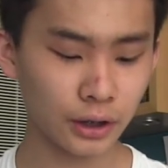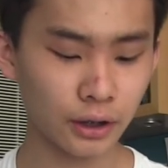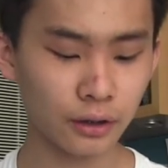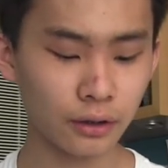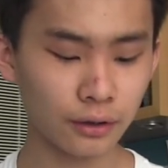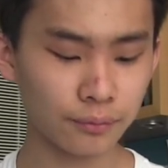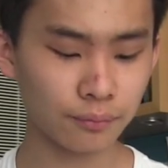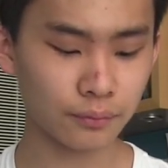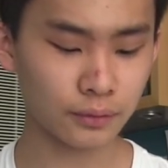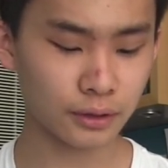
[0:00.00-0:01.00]

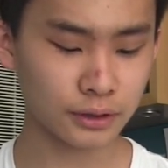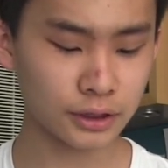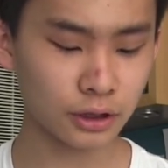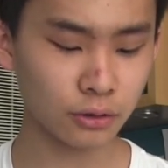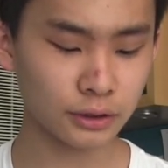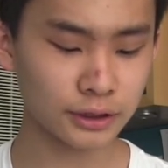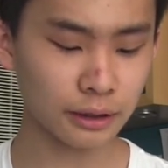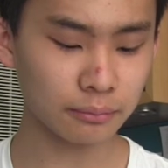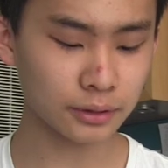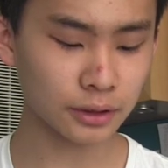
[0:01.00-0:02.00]
So
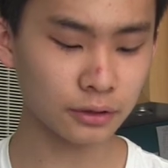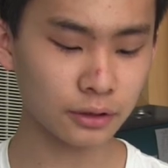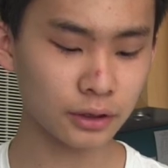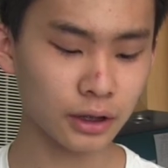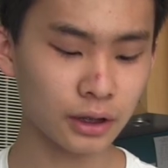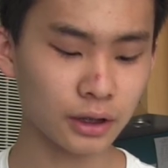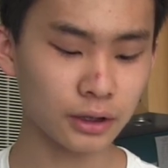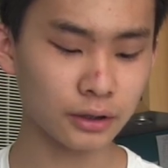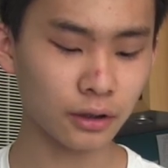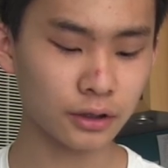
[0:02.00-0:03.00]

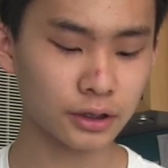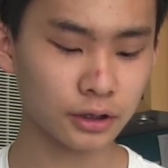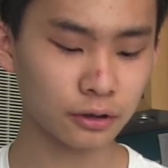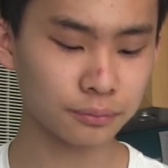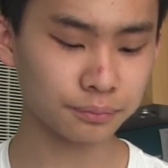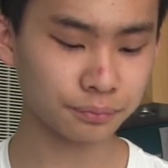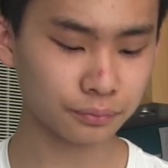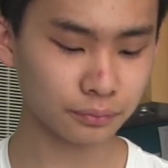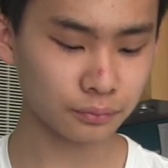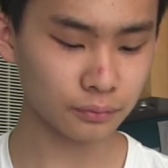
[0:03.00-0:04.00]
Samsung also
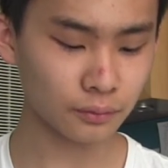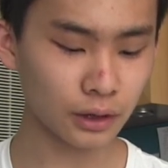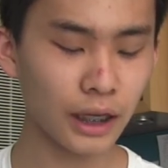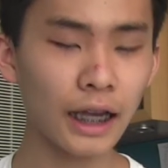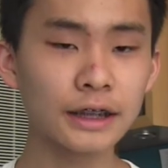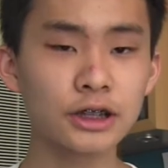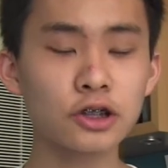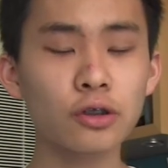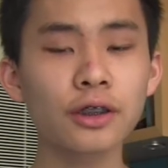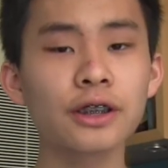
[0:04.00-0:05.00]

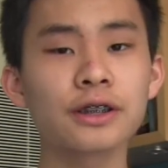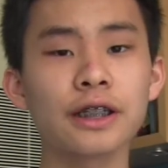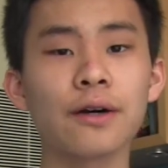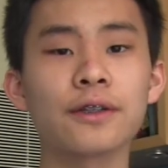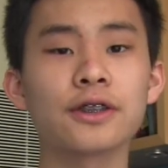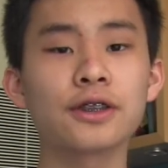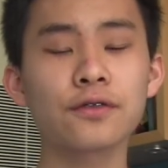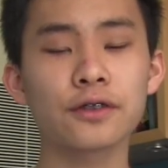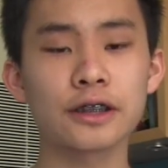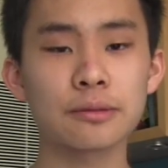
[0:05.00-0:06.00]
has shrunken down the
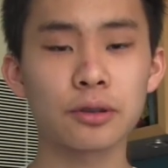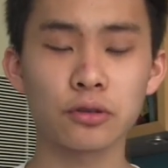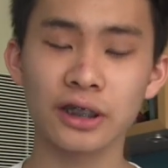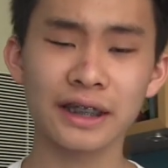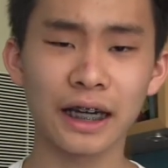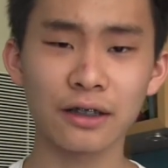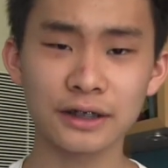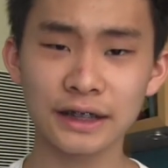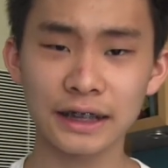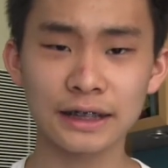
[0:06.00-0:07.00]
difference between the
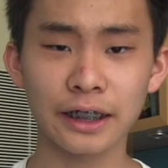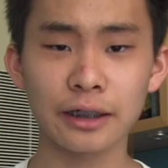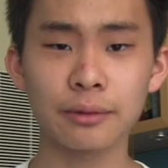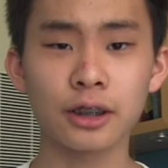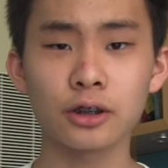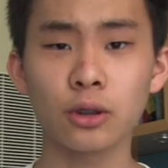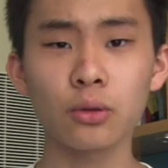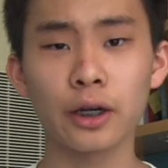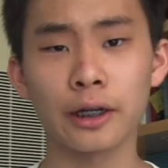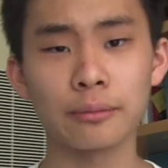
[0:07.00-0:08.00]
Galaxy S lineup and the
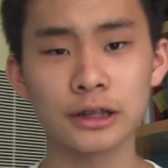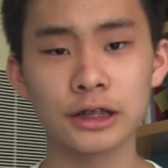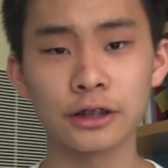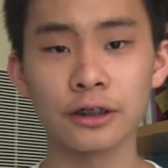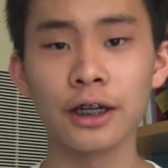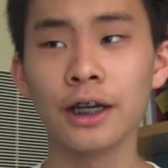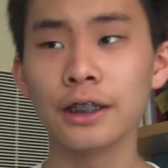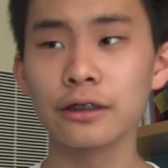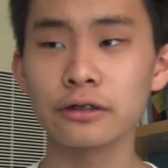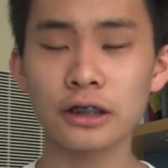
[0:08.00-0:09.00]
Note lineup this year.
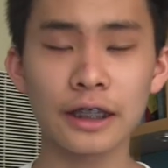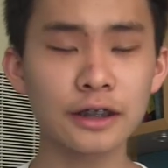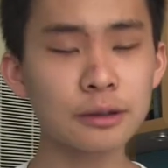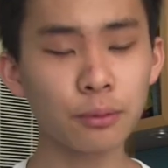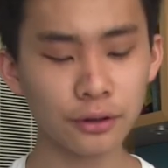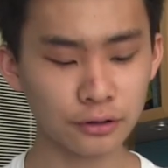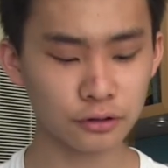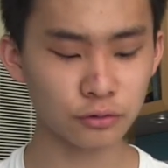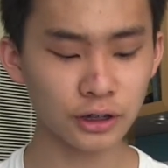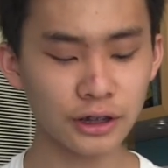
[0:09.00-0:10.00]
At this point
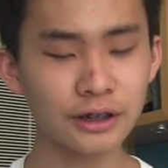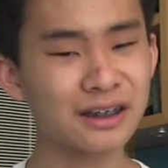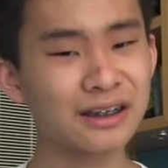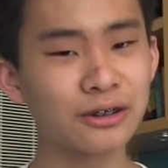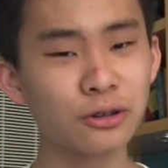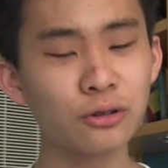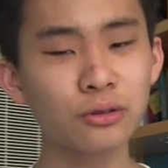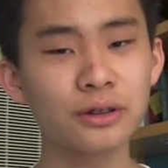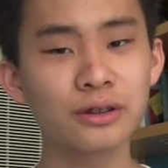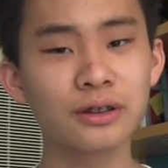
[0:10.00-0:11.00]
there's really
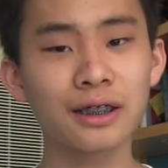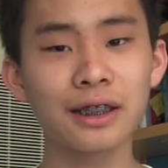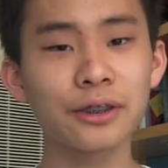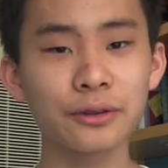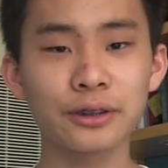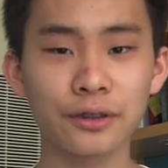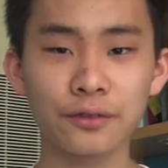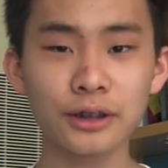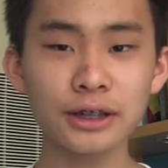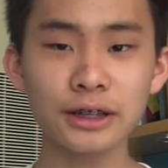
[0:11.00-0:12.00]
no clear
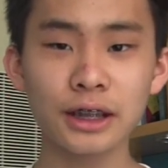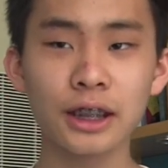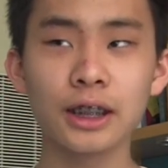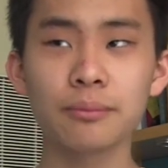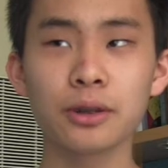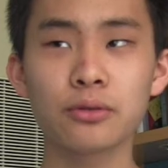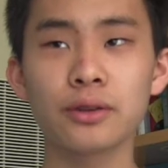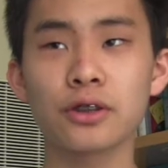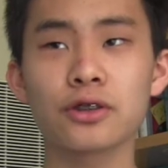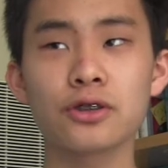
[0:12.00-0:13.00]
difference
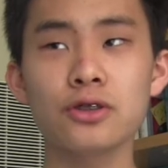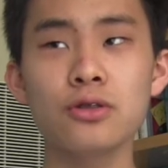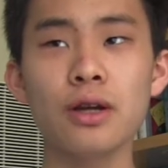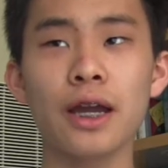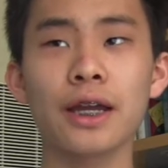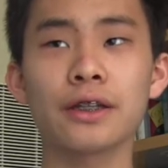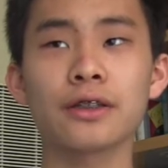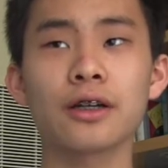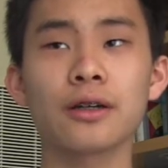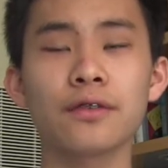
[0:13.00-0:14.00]
between the two,
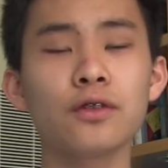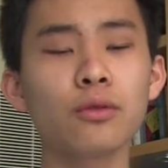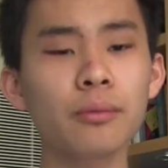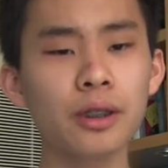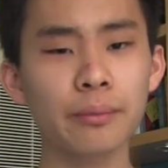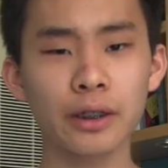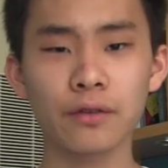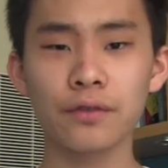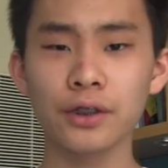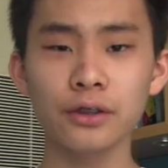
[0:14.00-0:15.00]
and if you want me to make
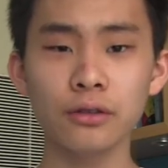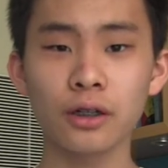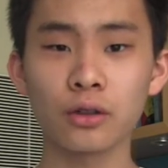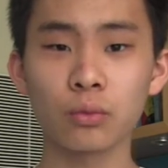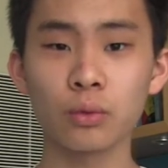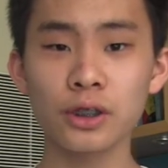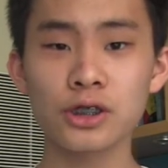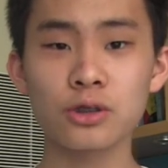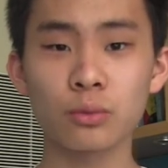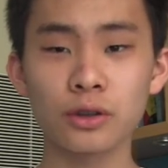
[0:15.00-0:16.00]
a video on
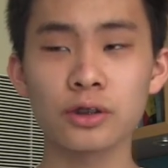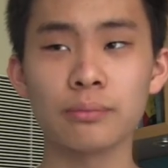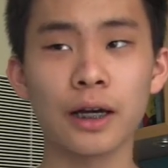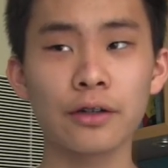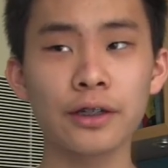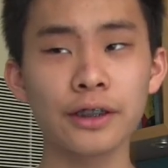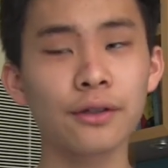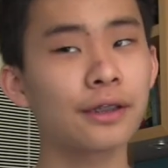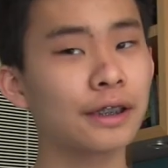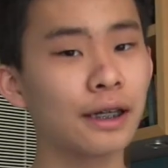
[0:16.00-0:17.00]
which one to buy right
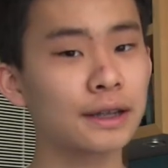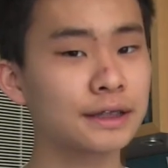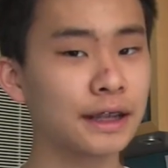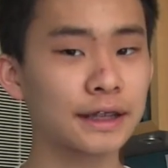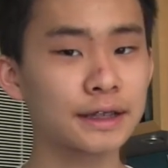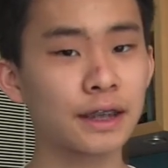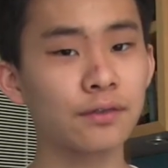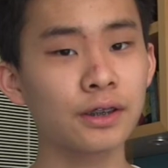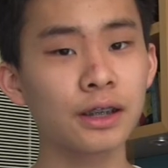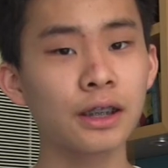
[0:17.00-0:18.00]
now, the Galaxy
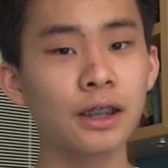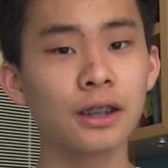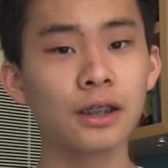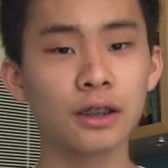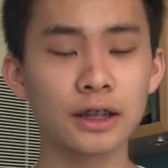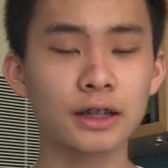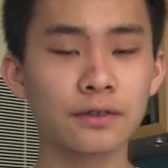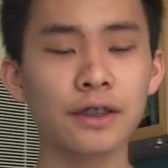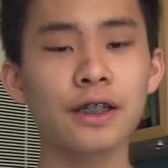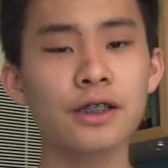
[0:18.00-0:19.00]
S7
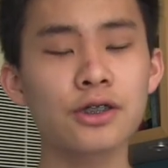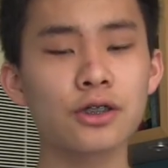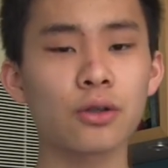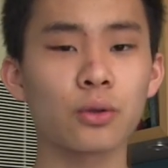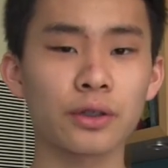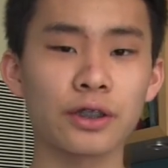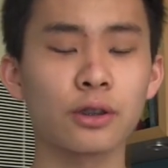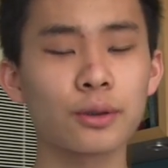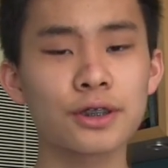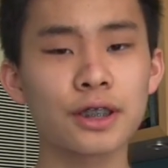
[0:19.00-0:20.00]
Edge or the
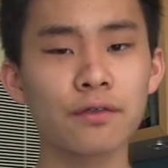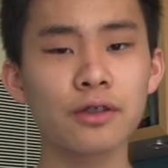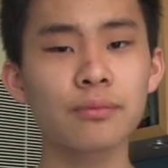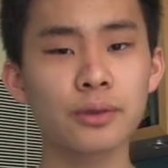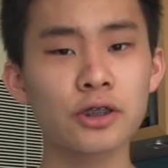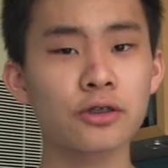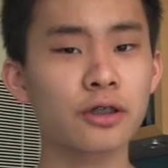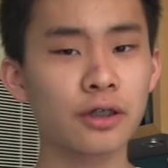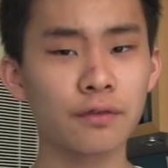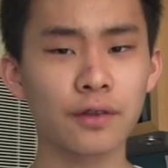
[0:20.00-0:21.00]
Note 7, be sure
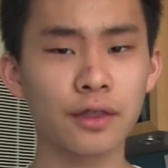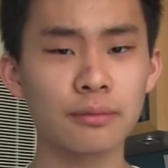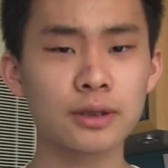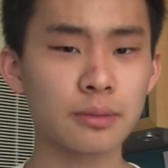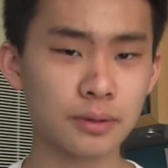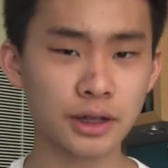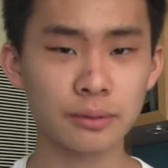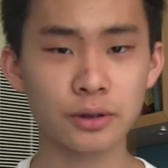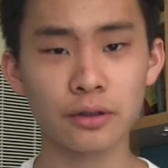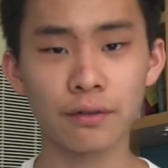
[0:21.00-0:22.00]
to give a thumbs up and
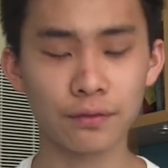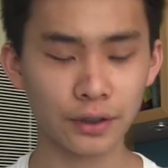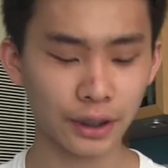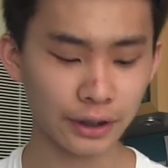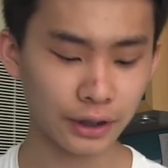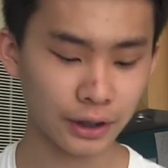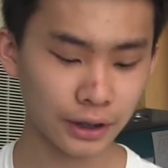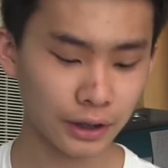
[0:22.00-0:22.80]
subscribe for that.